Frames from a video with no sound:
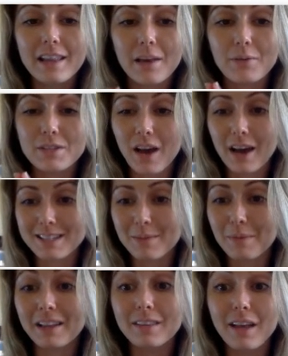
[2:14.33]
That was
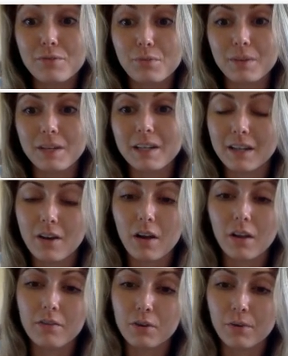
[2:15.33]
awesome. I loved reading
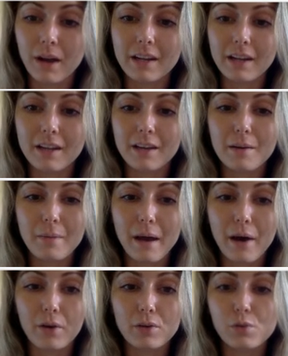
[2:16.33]
all of your writing
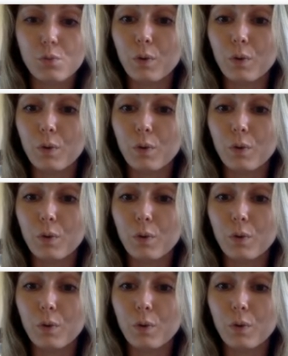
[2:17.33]
about